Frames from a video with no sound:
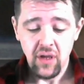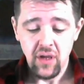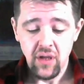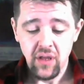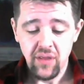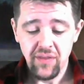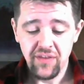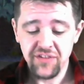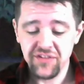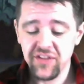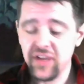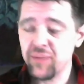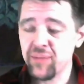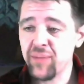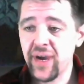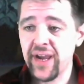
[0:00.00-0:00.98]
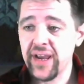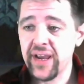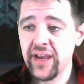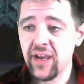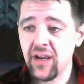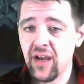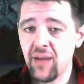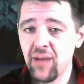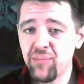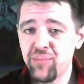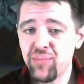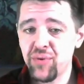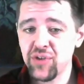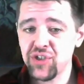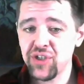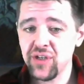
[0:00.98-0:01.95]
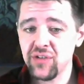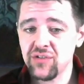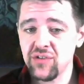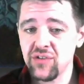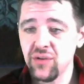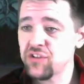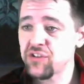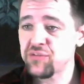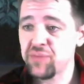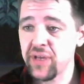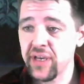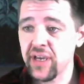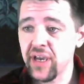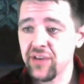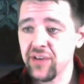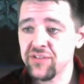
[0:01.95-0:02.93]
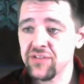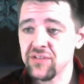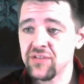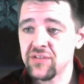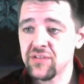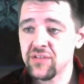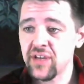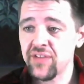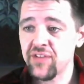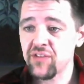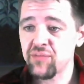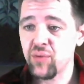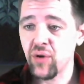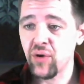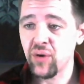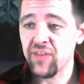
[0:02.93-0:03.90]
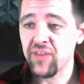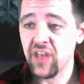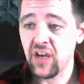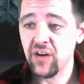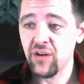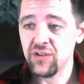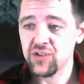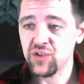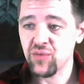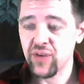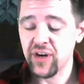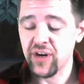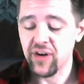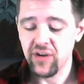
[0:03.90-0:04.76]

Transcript: This is like my, I'm pushing two display cases at this point without an ultra rare.